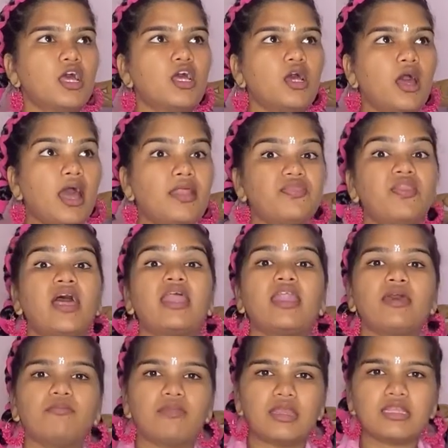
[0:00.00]
and then
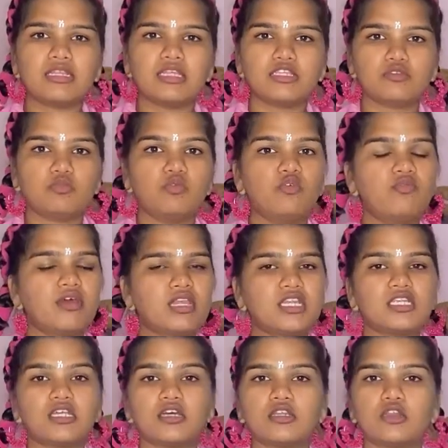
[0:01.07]
I made this move, and
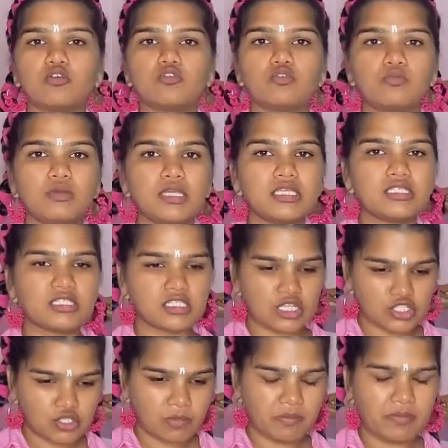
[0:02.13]
it turned out to be
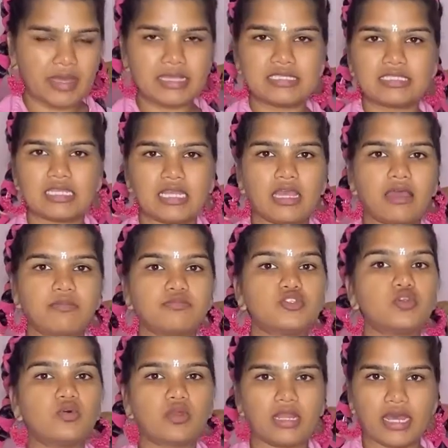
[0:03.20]
such a best thing. I'm
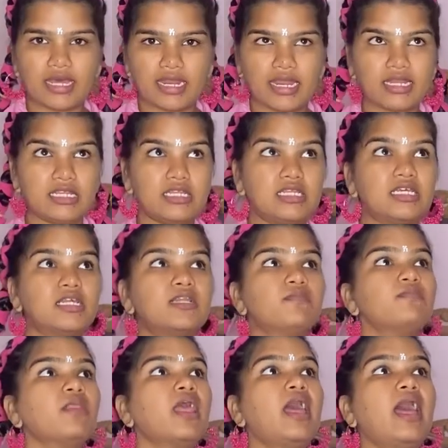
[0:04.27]
so glad I did it.
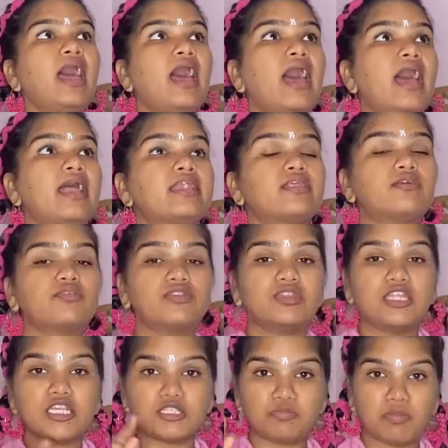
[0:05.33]
And
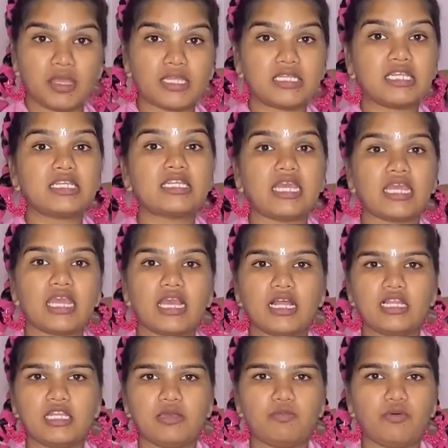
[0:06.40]
this painting taking a
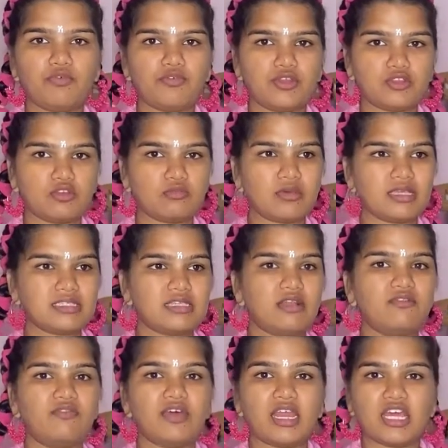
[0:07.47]
leap of faith on
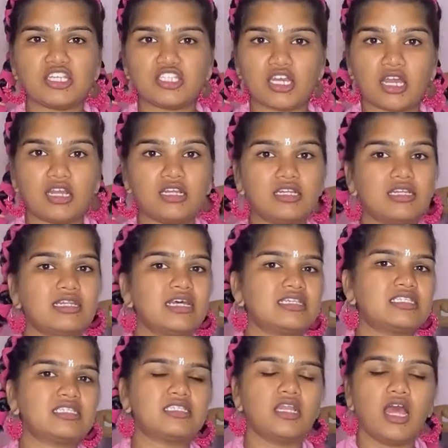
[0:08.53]
myself, when I channeled it,
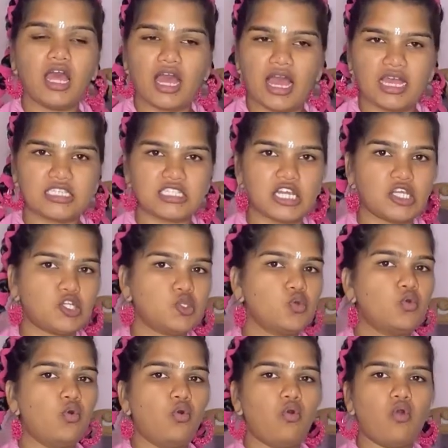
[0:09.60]
I started to
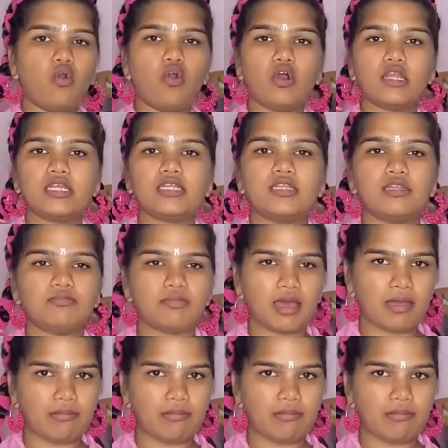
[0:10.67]
go all in my